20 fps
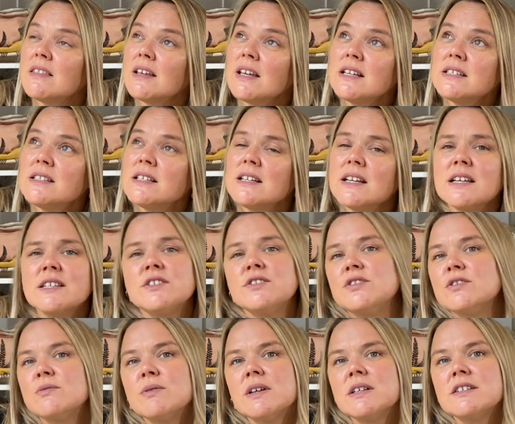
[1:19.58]
guess the last
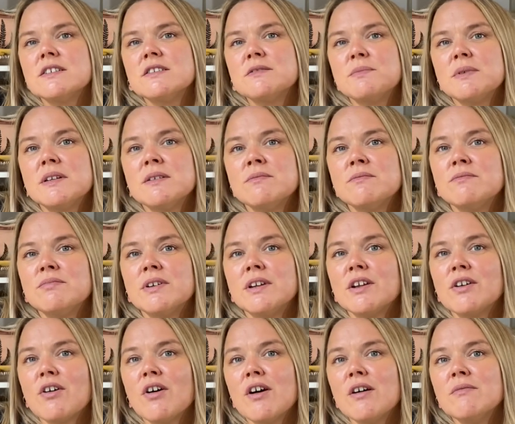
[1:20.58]
2 weeks has been pretty
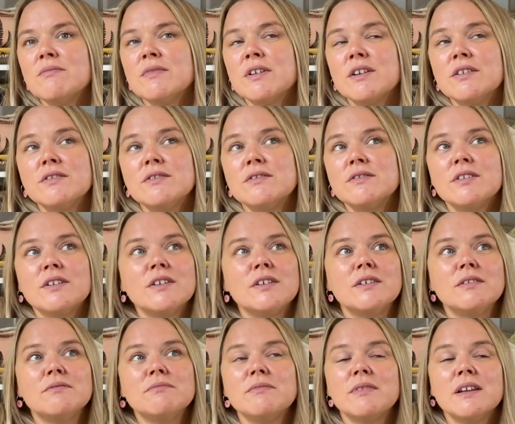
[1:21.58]
calm. Not
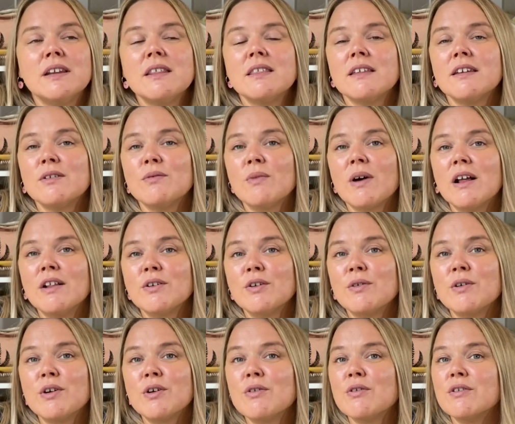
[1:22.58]
anything wild
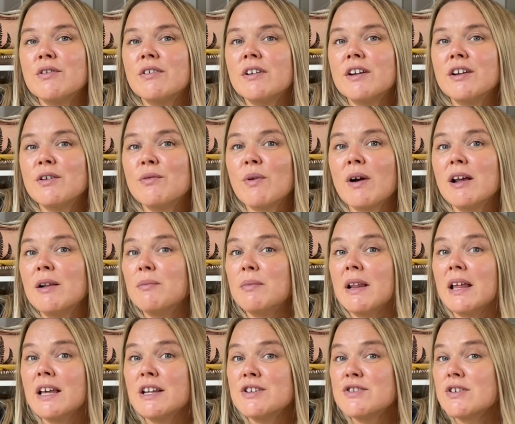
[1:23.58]
going on or any wild
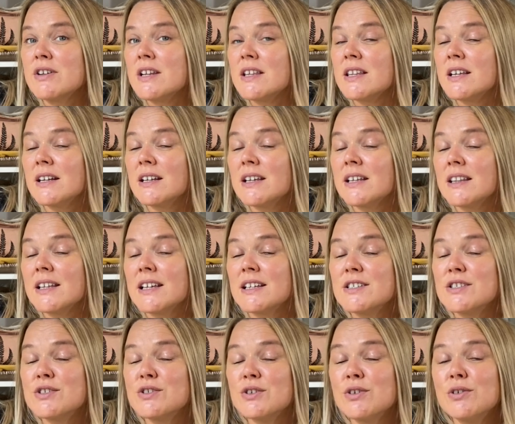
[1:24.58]
plans or anything like that.
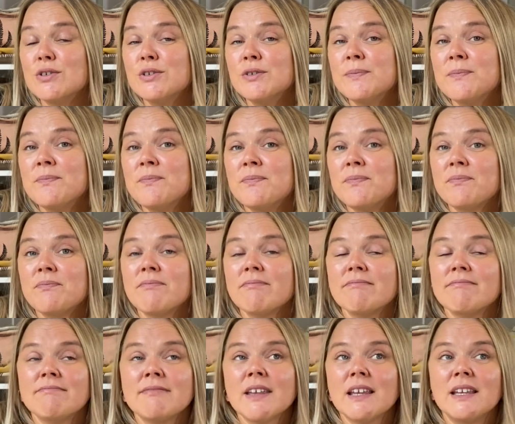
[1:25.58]
So,
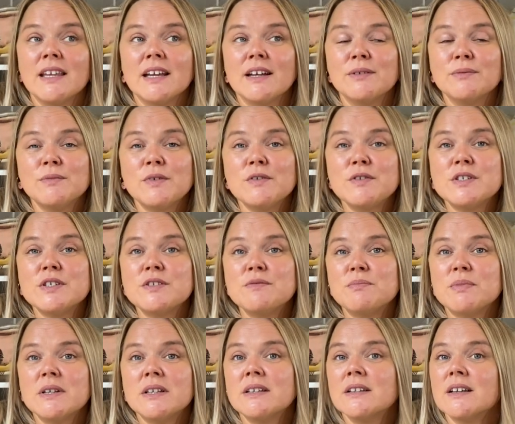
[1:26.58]
yeah, we've just
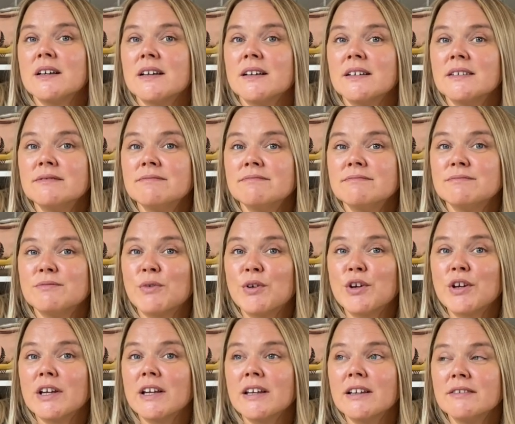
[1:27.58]
been
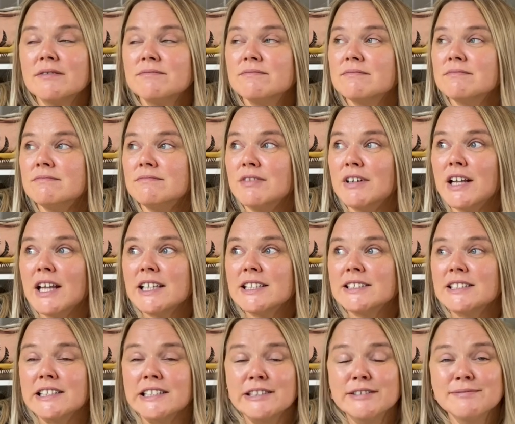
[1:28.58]
working,
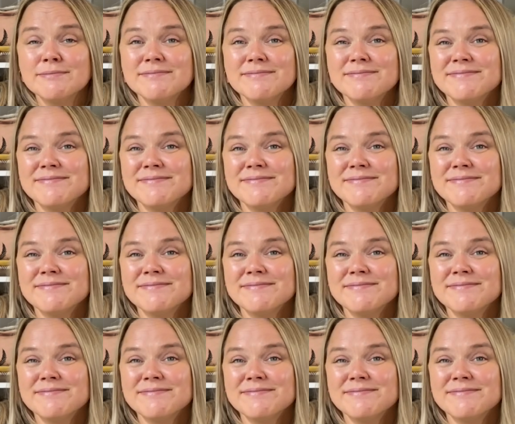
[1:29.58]
relaxing.